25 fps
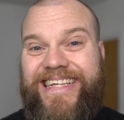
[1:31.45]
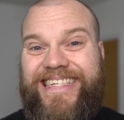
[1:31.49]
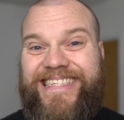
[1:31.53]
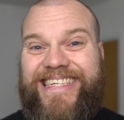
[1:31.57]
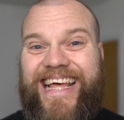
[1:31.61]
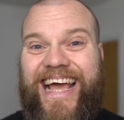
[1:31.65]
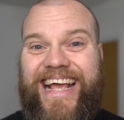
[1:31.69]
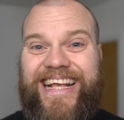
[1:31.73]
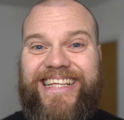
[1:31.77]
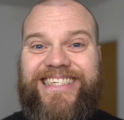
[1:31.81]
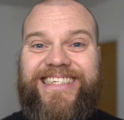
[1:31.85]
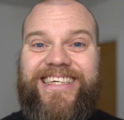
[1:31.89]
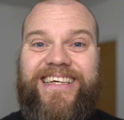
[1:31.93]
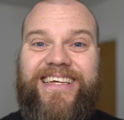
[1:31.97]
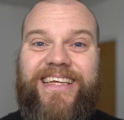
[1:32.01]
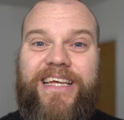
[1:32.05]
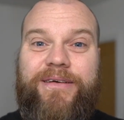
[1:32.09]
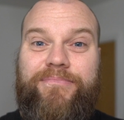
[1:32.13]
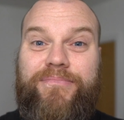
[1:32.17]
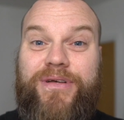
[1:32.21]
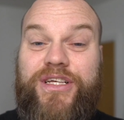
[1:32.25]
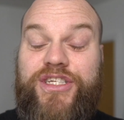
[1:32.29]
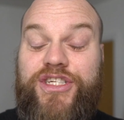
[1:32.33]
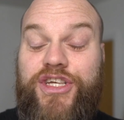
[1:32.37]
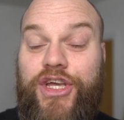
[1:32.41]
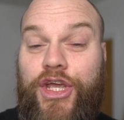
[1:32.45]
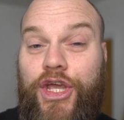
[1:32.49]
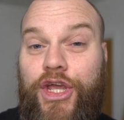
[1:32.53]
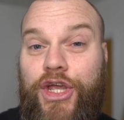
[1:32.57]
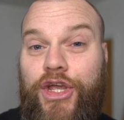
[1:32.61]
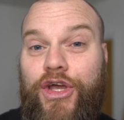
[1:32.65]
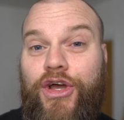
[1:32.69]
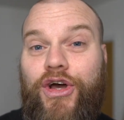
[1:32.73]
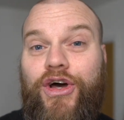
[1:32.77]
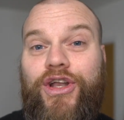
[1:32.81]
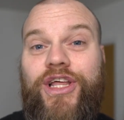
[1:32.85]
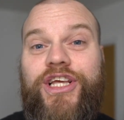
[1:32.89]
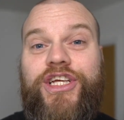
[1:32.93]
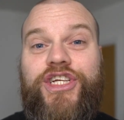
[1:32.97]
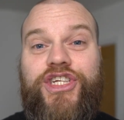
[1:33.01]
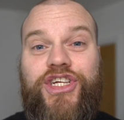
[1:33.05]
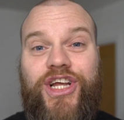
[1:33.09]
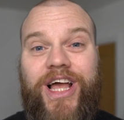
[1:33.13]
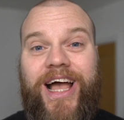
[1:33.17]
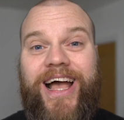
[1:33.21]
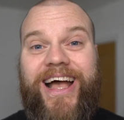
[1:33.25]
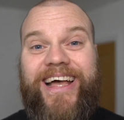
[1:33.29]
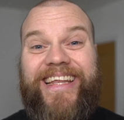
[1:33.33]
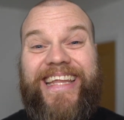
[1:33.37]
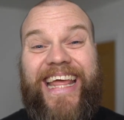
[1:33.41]
Data can be securely
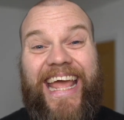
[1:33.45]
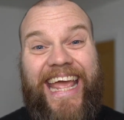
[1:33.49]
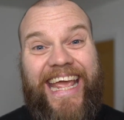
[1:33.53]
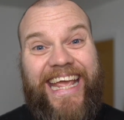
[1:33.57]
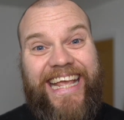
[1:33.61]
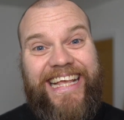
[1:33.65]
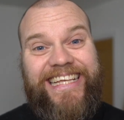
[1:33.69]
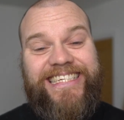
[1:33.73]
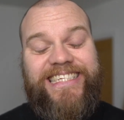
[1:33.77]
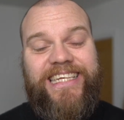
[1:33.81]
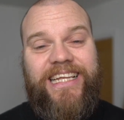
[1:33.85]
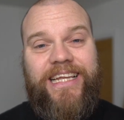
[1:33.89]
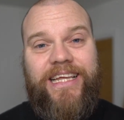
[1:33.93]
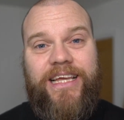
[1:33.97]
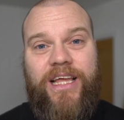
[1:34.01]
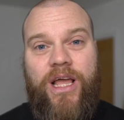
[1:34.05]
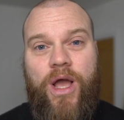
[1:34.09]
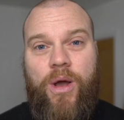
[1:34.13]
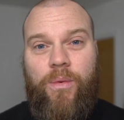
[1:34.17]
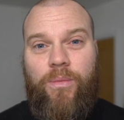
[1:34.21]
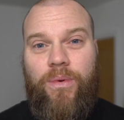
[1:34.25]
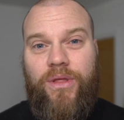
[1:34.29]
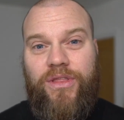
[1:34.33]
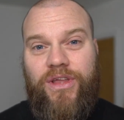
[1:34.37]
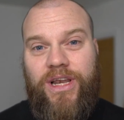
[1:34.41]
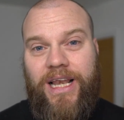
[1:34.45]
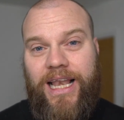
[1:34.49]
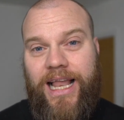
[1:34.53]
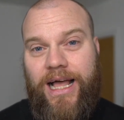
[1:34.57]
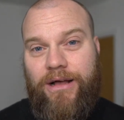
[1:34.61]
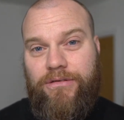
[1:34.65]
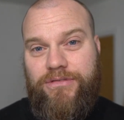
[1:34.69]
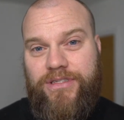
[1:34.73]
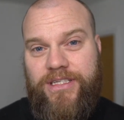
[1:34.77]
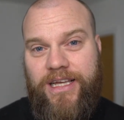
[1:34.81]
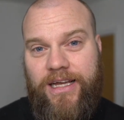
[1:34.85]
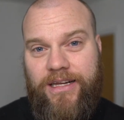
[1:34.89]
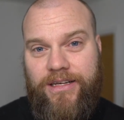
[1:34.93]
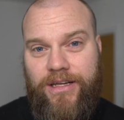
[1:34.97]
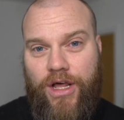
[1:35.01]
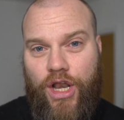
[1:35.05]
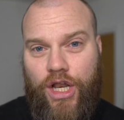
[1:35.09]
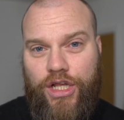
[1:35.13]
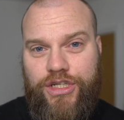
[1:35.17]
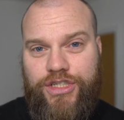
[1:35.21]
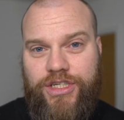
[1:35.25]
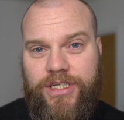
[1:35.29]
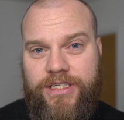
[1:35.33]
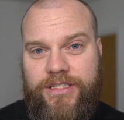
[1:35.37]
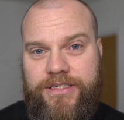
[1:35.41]
shared easily with cloud
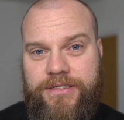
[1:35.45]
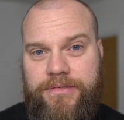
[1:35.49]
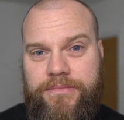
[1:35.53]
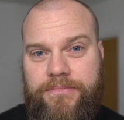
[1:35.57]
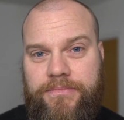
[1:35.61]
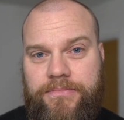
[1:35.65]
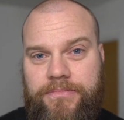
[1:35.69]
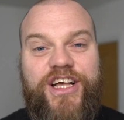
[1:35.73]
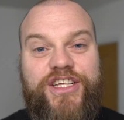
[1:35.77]
technologies.